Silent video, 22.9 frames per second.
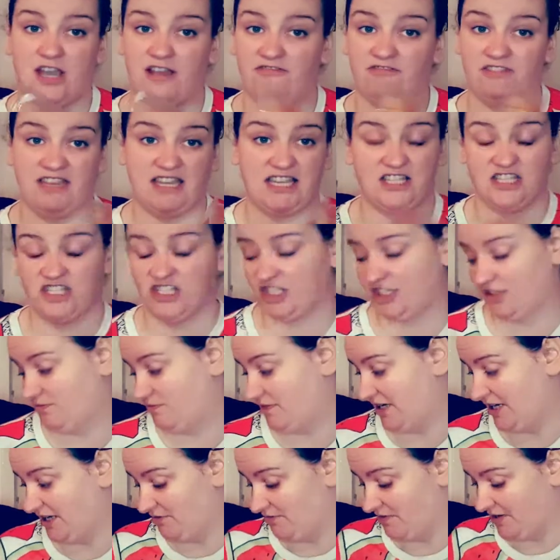I think it's still
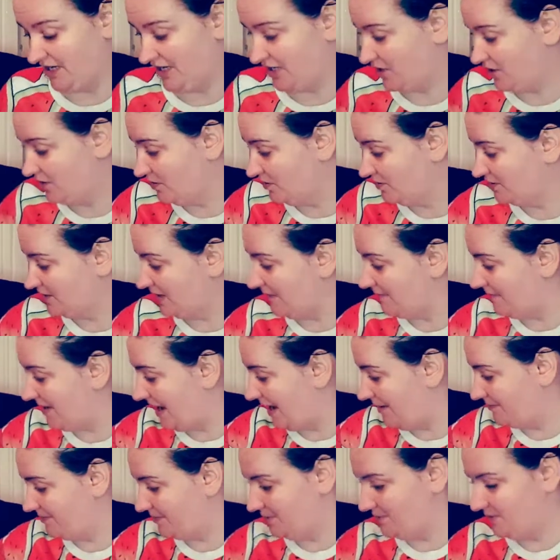really good. I'm
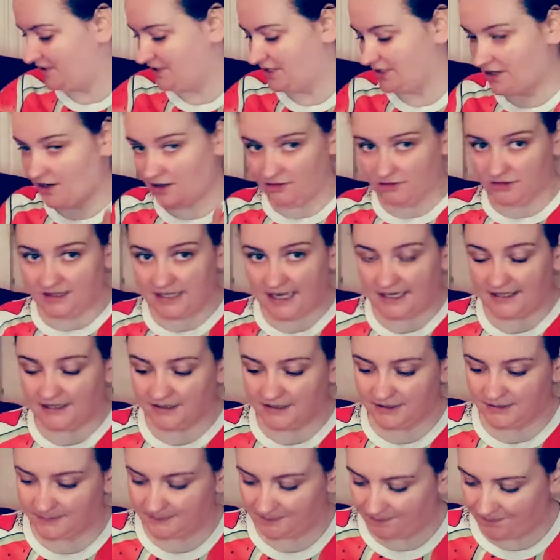happy with the
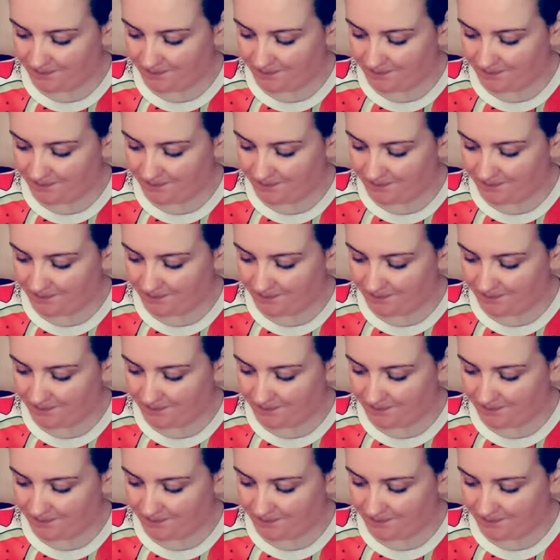content.